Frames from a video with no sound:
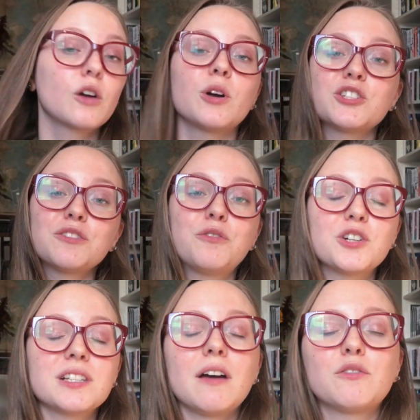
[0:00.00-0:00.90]
Question 4
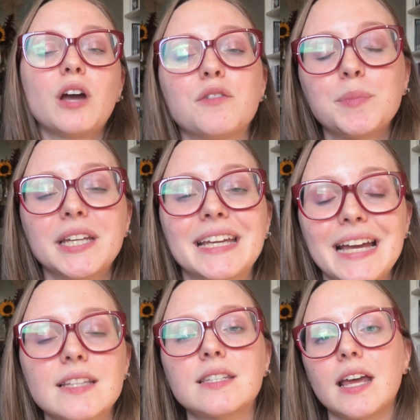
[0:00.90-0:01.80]
is, have you ever been
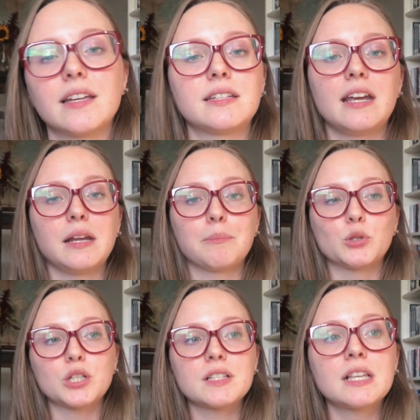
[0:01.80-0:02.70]
against annotating
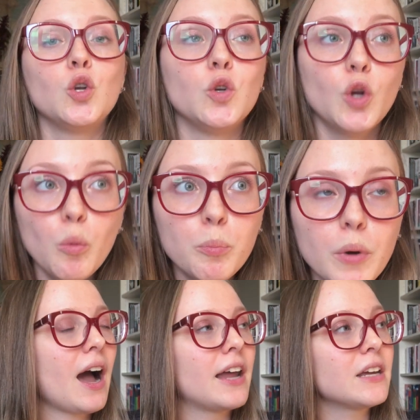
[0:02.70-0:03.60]
books? Nope.
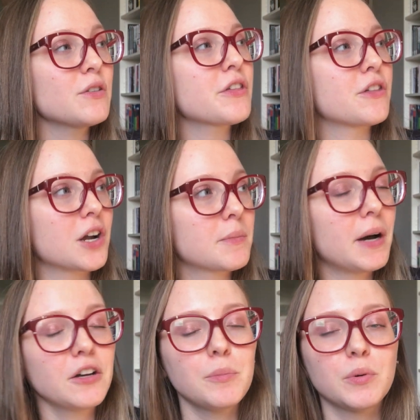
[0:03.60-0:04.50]
I never thought
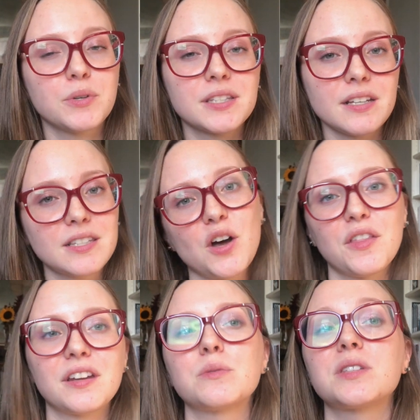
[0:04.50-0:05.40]
about it, but once I saw
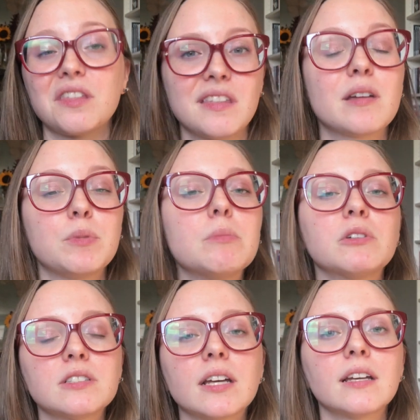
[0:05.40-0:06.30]
that it was a thing people
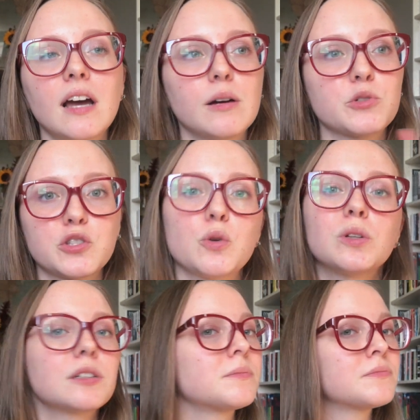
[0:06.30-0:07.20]
did, I was
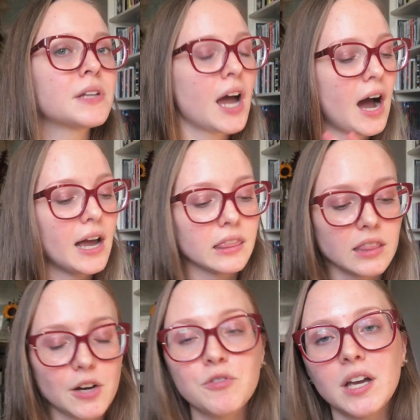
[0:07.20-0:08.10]
sold. I
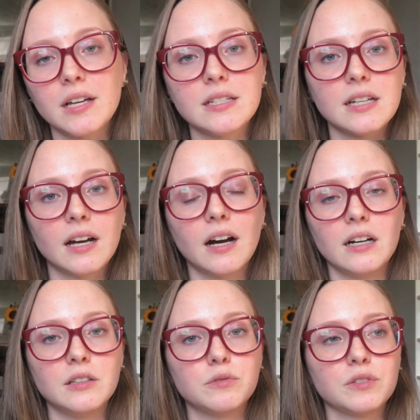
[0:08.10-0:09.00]
love the idea
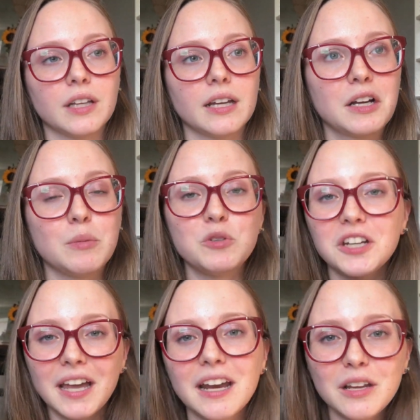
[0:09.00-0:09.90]
of like
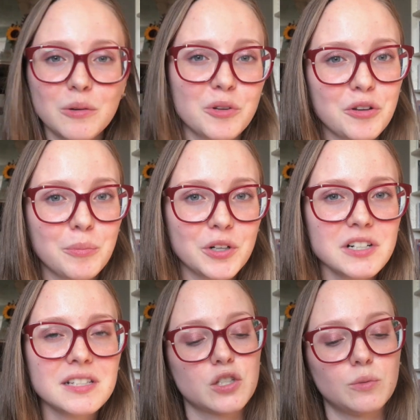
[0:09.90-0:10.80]
communicating with your
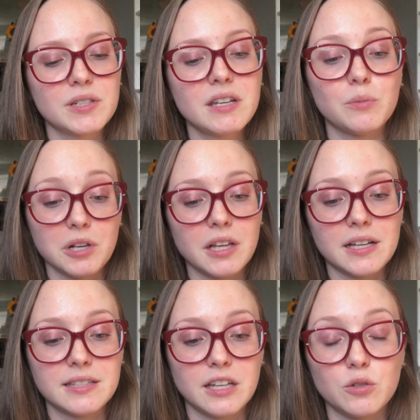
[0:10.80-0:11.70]
books. So once I
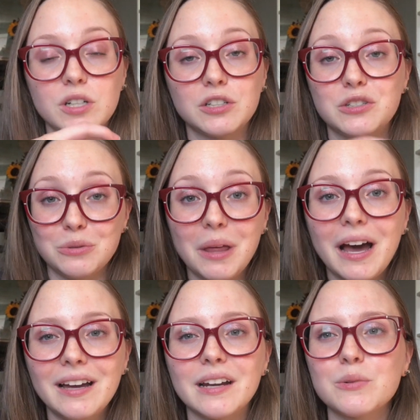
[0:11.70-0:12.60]
realized that you could do
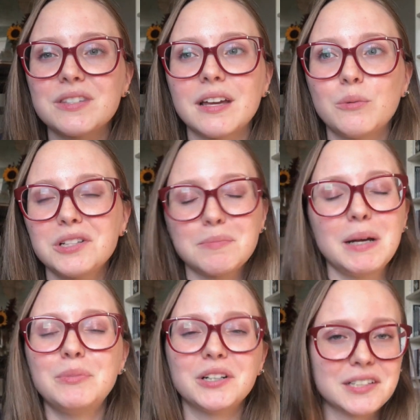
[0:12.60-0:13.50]
that, and I was like, well, it's my
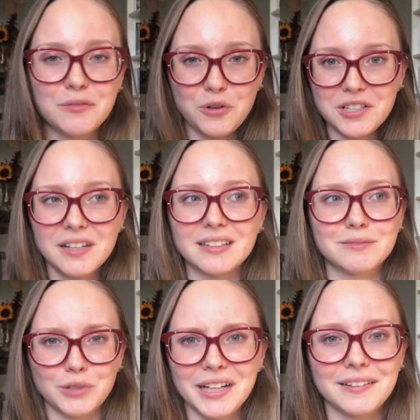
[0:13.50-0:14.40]
books, of course I
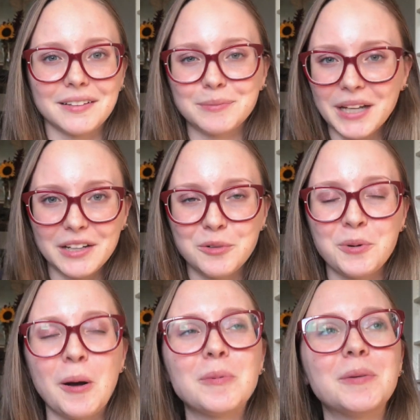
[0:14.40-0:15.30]
can write in them, yeah, no
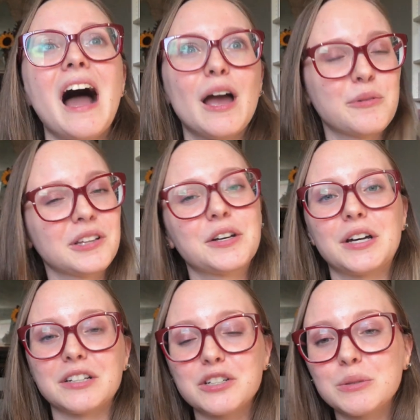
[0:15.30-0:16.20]
problem. I really
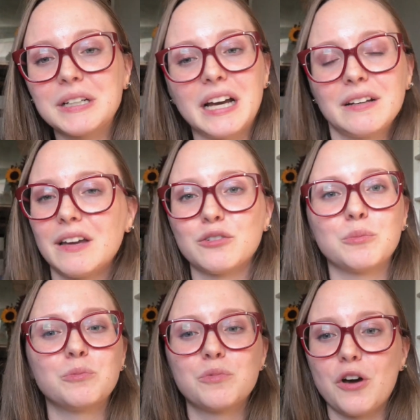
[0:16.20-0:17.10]
got into it. I
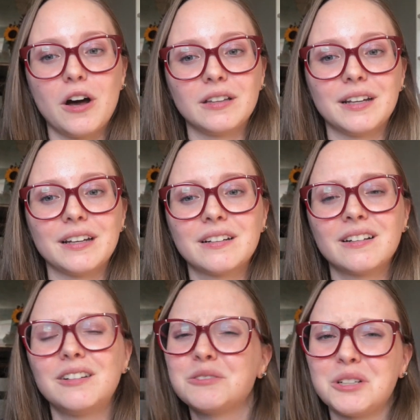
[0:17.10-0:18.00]
never thought like,
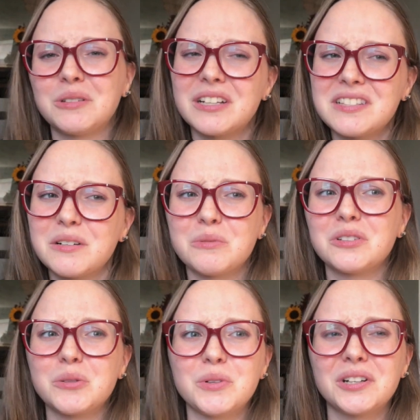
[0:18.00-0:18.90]
oh no, that's like
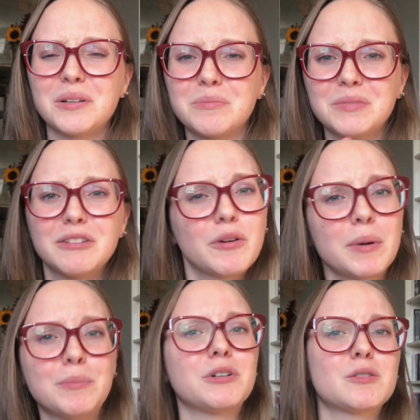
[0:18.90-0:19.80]
really weird, I'm leaving my
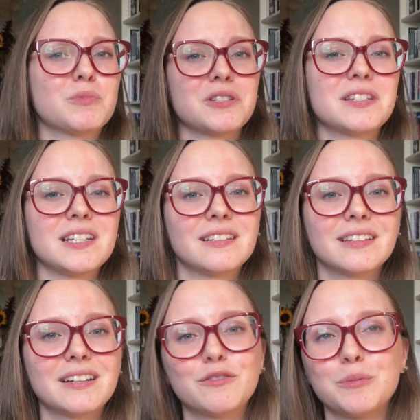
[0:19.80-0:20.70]
books pristine.
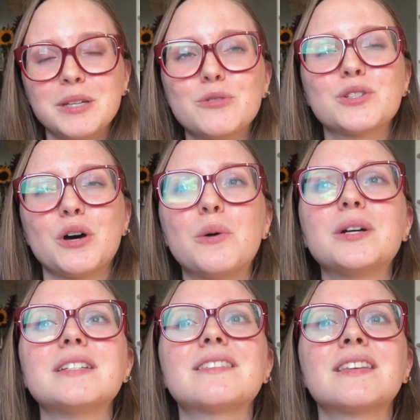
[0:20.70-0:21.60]
Like for me, it was
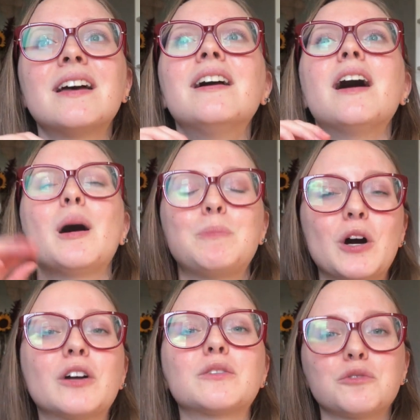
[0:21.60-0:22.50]
always a
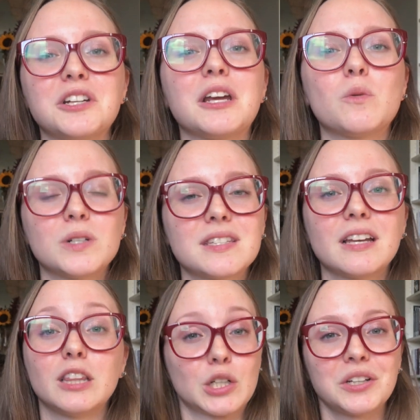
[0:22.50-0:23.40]
part of reading. Once I
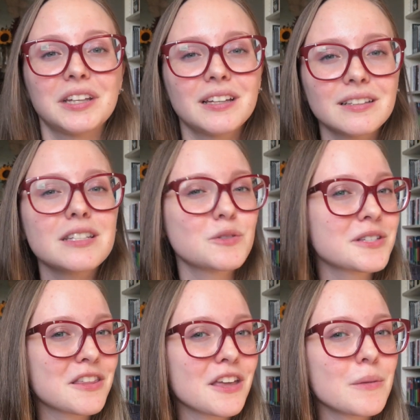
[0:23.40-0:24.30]
learned that this was
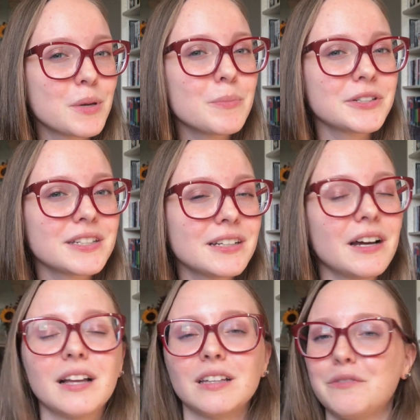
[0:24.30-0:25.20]
a thing people did,
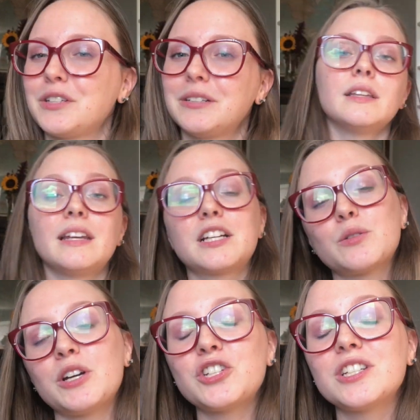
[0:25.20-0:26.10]
I loved it. The next
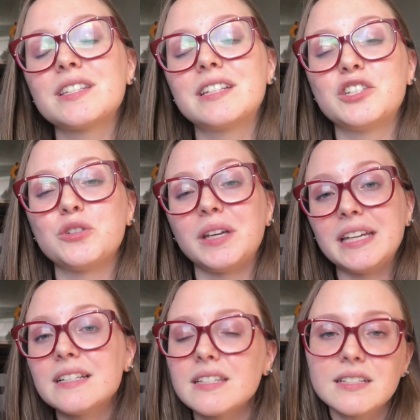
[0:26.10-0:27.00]
question is, did you
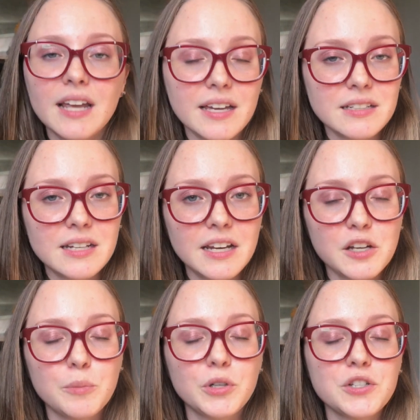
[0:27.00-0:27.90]
ease into annotating
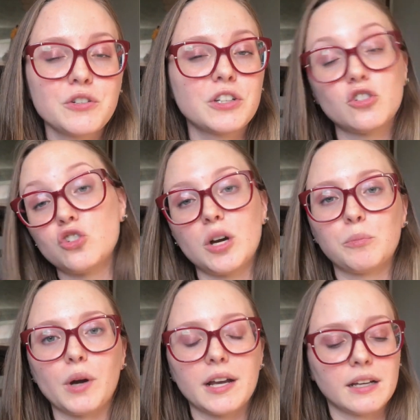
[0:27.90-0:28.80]
your books or did you
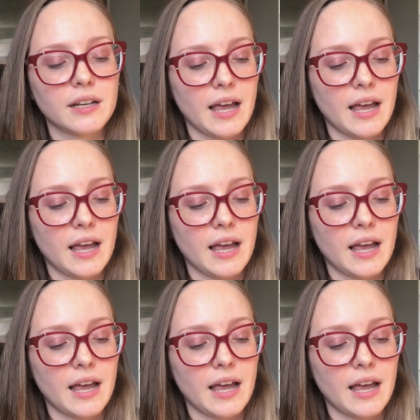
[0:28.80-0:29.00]
jump right in?